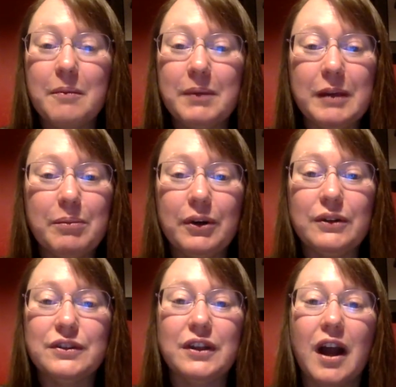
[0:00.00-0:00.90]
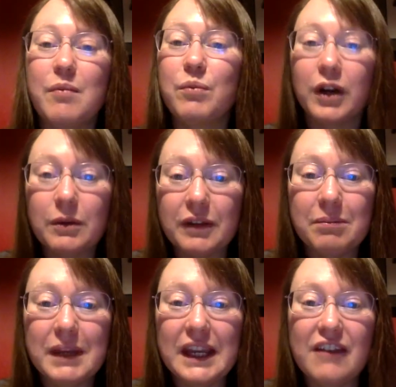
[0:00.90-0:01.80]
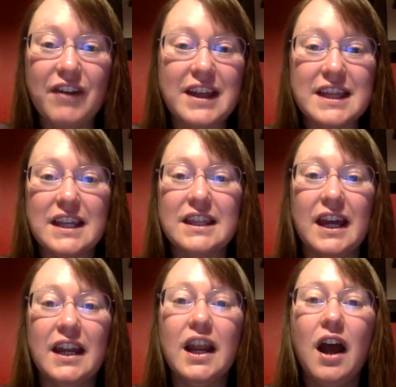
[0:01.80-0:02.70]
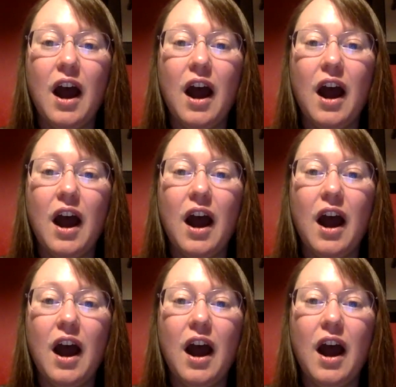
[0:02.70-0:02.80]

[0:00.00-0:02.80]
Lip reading: people to come work with me if I think that